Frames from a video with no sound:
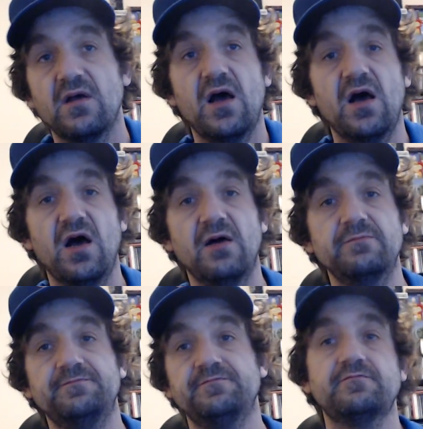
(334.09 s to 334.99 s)

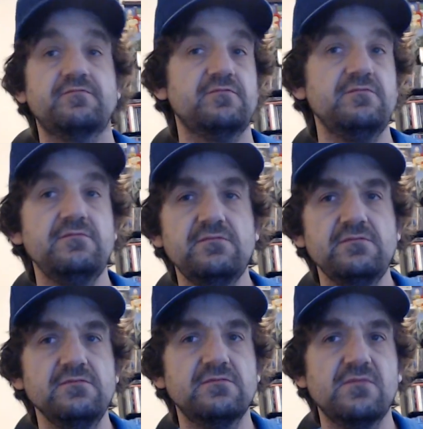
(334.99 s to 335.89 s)
Um,
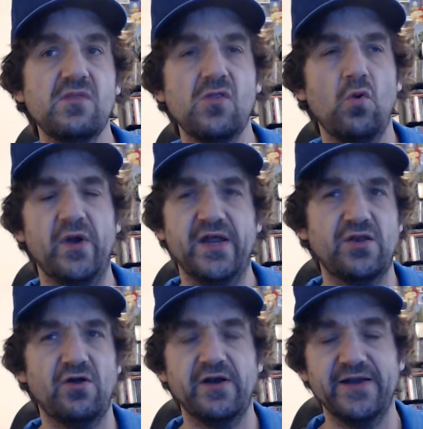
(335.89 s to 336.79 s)
when I
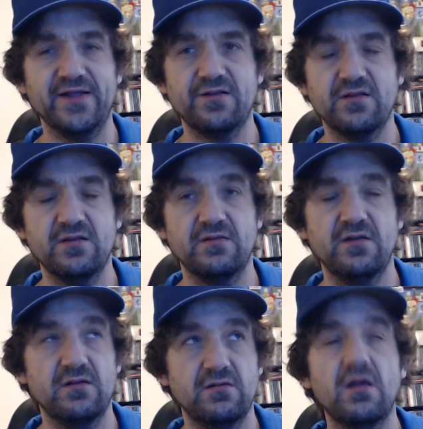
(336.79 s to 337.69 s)
started this,
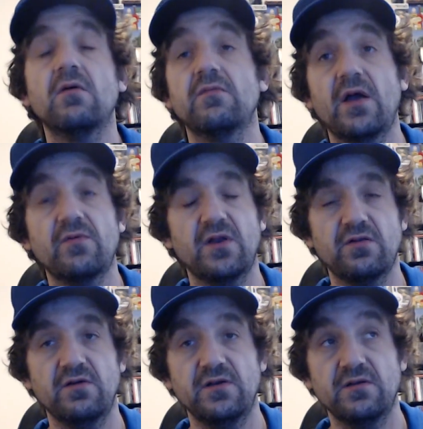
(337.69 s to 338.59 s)
no, not when I
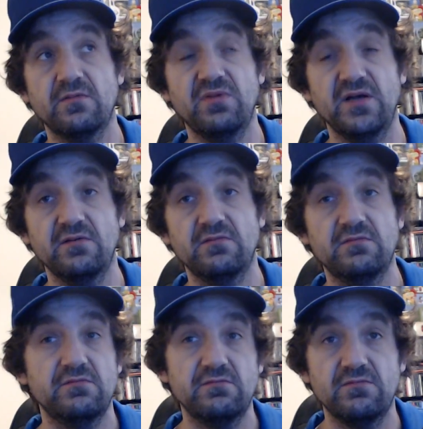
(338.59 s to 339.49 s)
started this, but
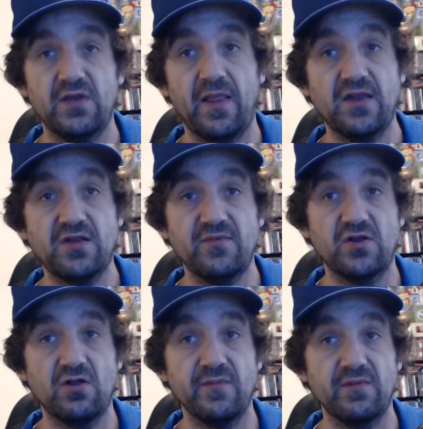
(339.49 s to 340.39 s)
the last time you
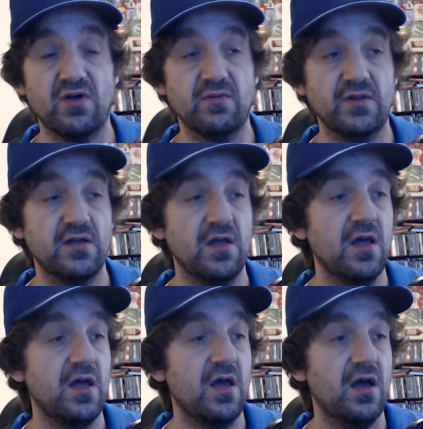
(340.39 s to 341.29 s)
saw me probably.
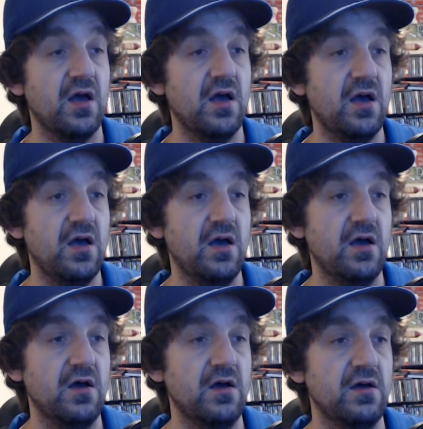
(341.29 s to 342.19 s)

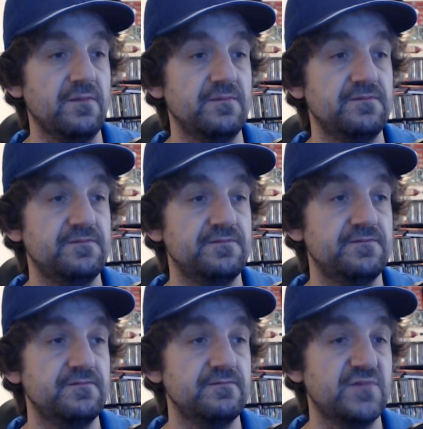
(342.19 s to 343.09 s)
Um,
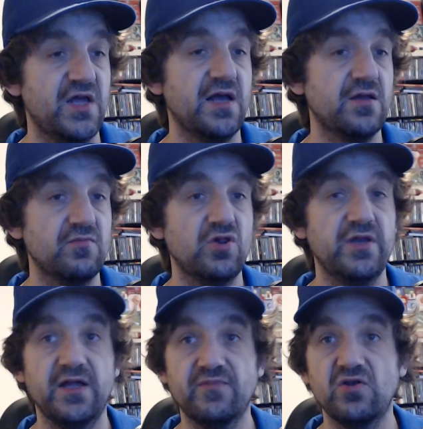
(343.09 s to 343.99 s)
but yeah, I got some
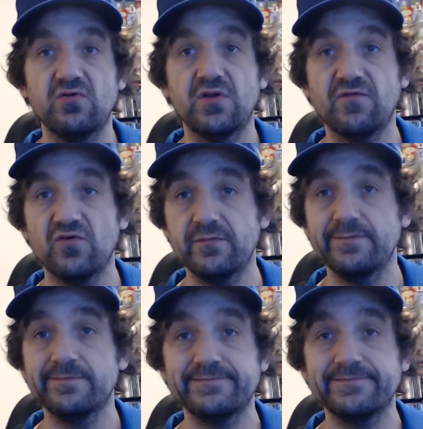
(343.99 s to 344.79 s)
cleaning up to do in this room.